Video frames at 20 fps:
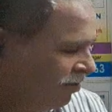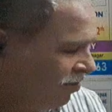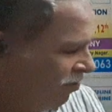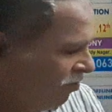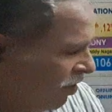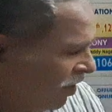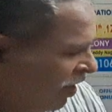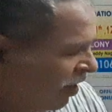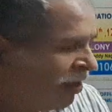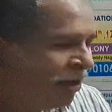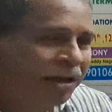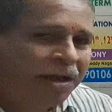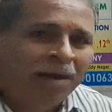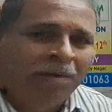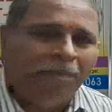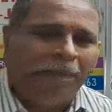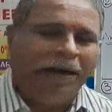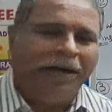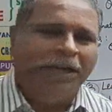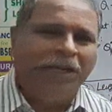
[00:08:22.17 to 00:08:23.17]
Okay,
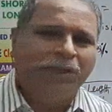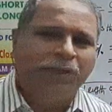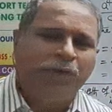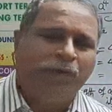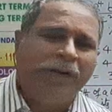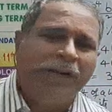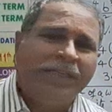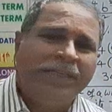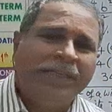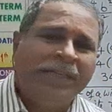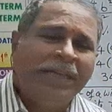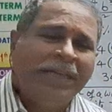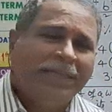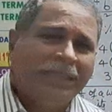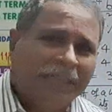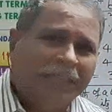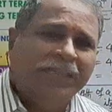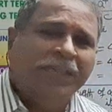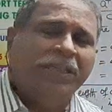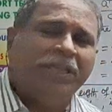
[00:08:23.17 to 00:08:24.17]
my dear students,
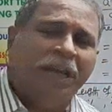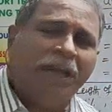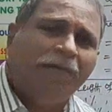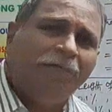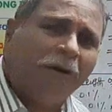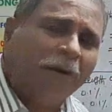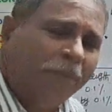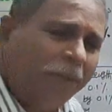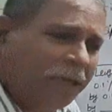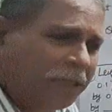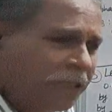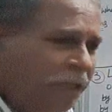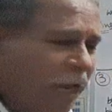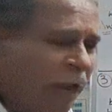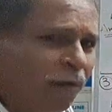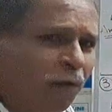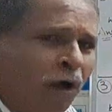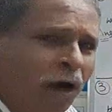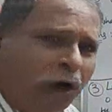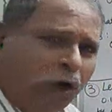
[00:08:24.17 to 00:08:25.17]
this is the information
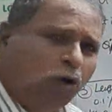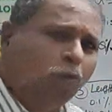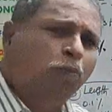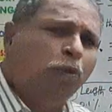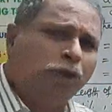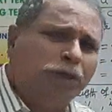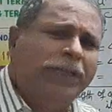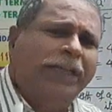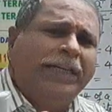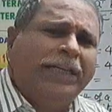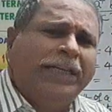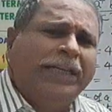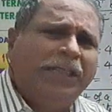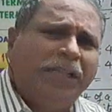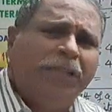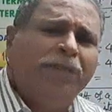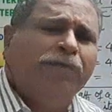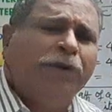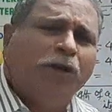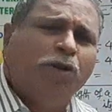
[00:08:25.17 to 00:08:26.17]
I want to project in
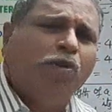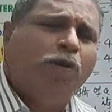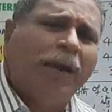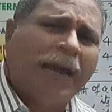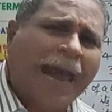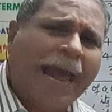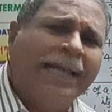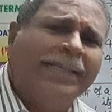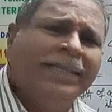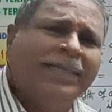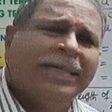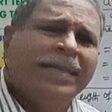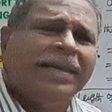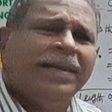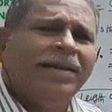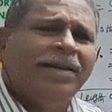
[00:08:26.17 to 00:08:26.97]
this video class.